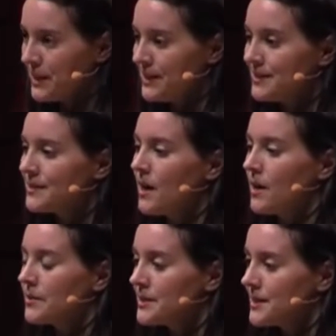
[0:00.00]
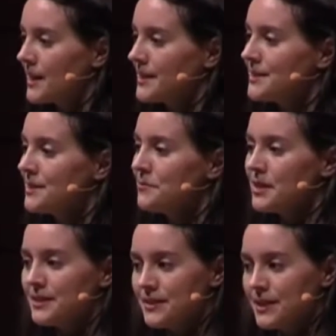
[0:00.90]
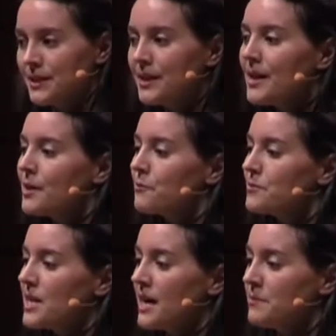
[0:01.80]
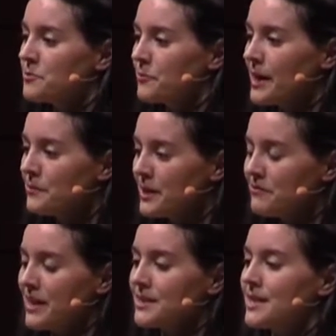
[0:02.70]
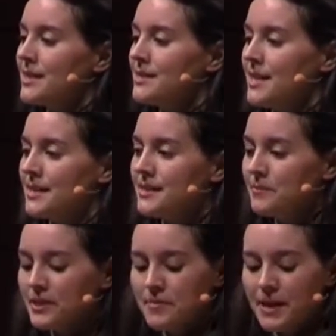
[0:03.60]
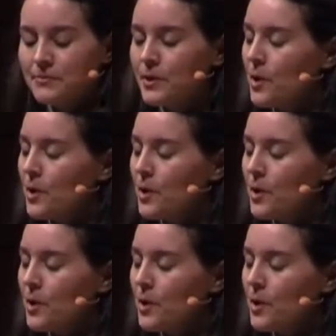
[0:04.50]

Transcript: piece on the science of kissing, timed right around Valentine's Day, simply about